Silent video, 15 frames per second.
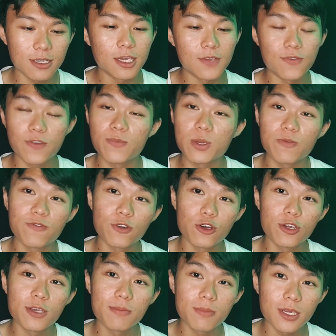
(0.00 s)
If you've been
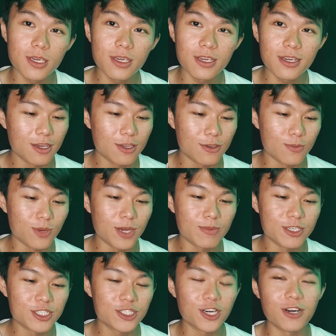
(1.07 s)
following me, you might be
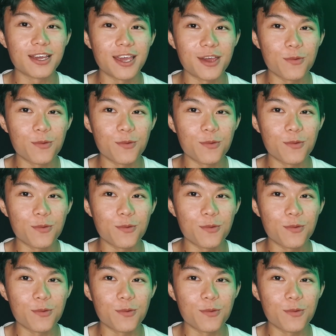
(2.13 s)
shocked at